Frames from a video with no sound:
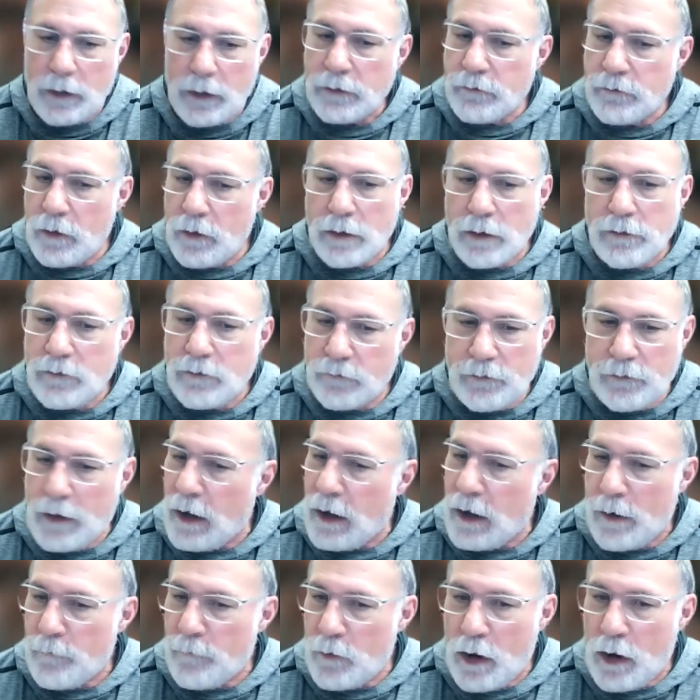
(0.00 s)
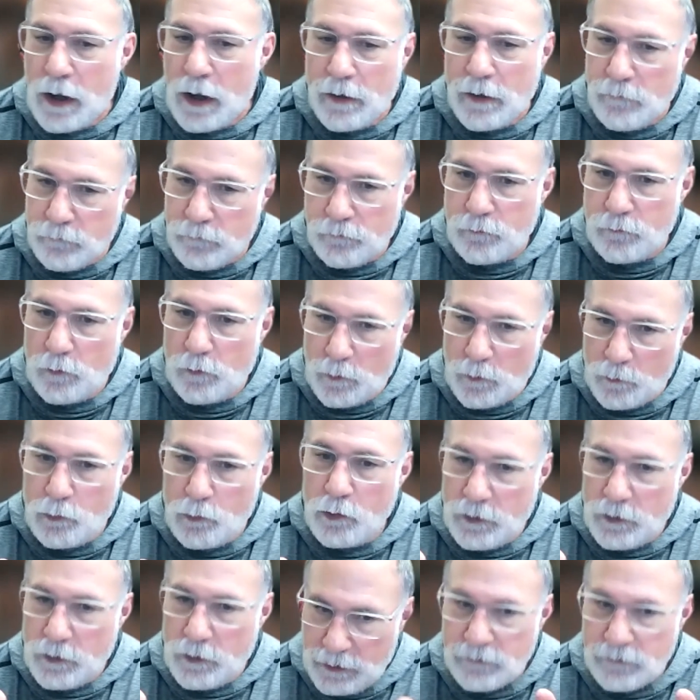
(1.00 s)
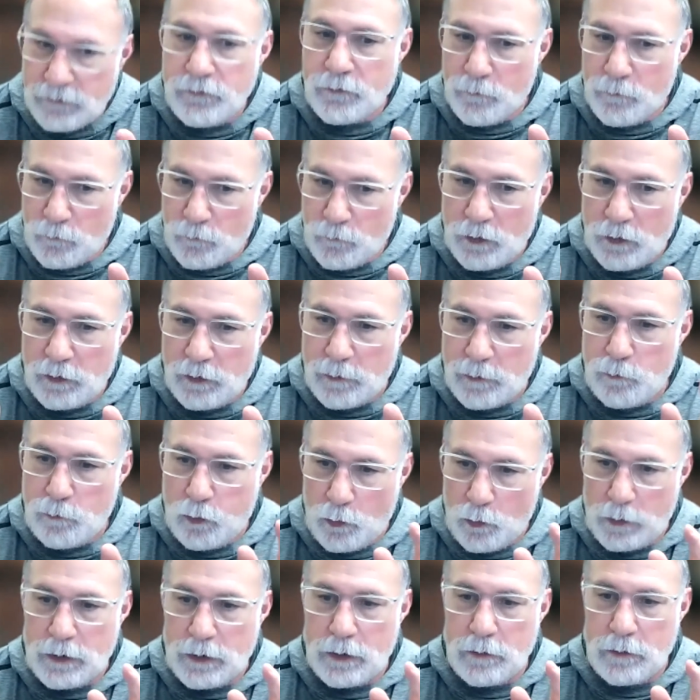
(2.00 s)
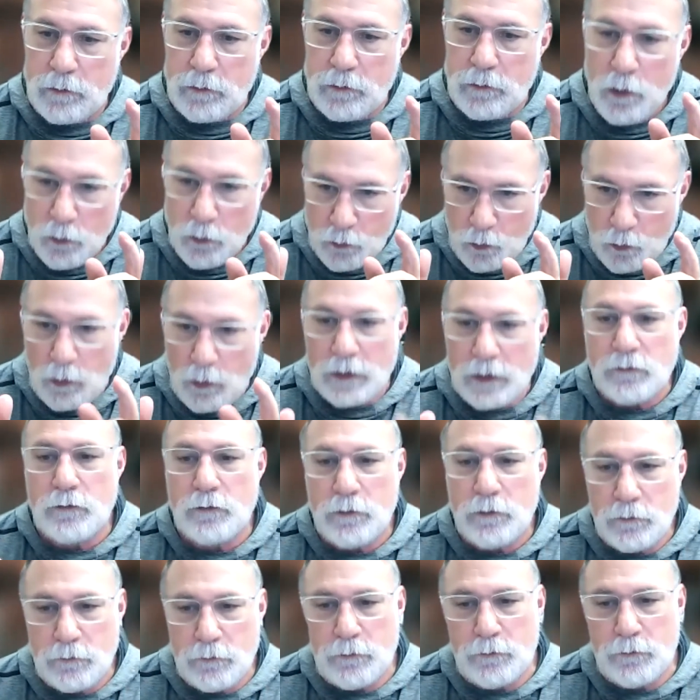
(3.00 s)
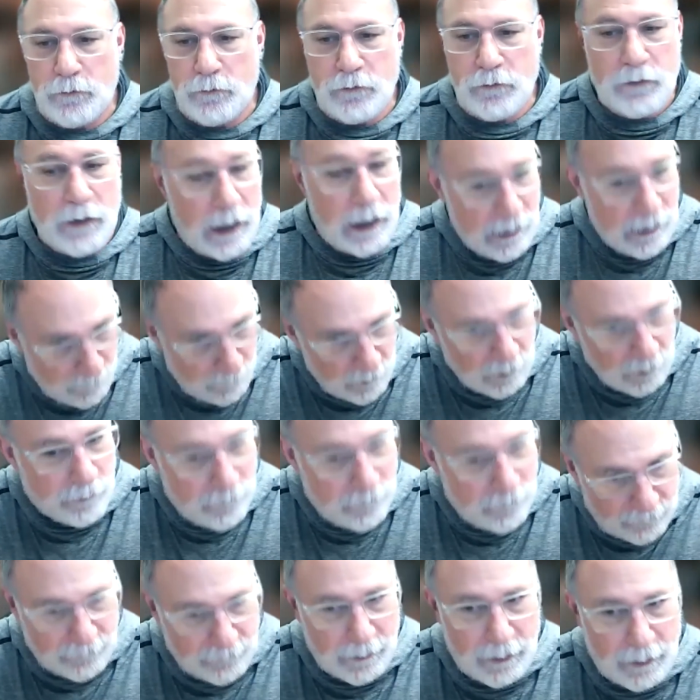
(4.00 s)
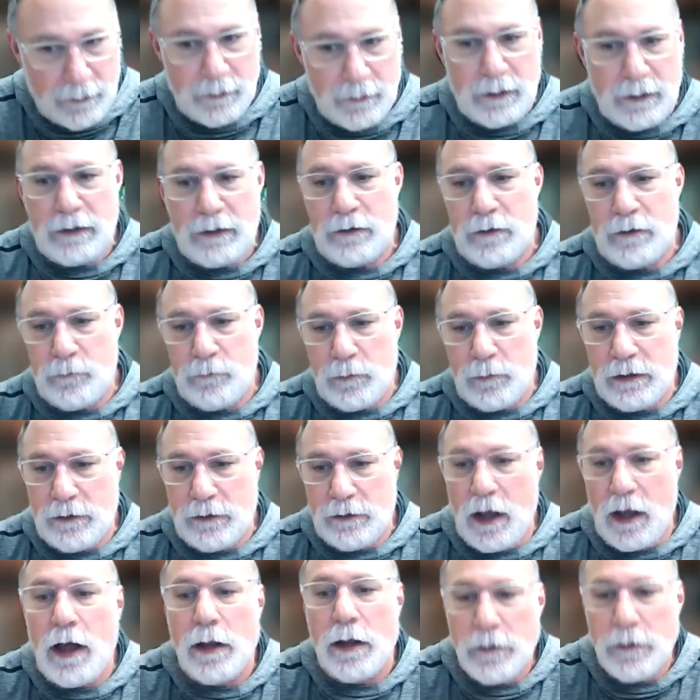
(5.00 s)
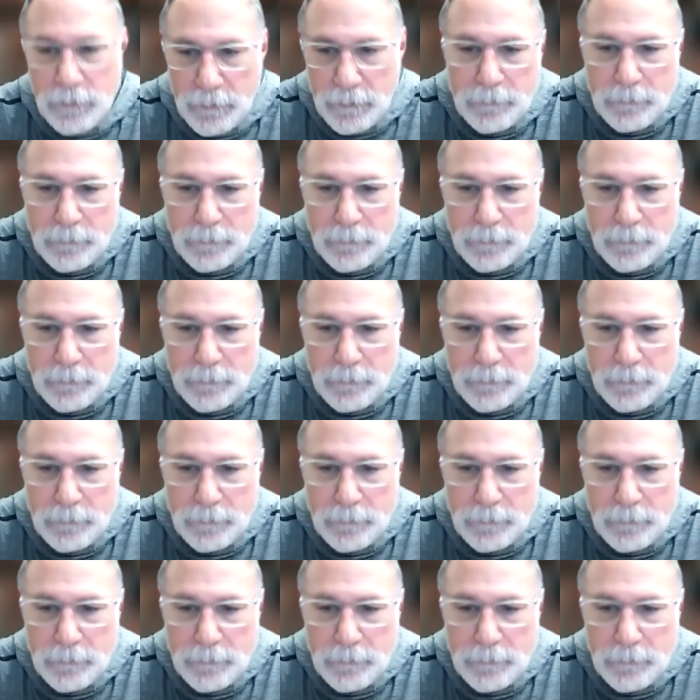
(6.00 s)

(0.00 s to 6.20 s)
That's not to say I'm not for putting in some really pointed questions and statements that need to be done.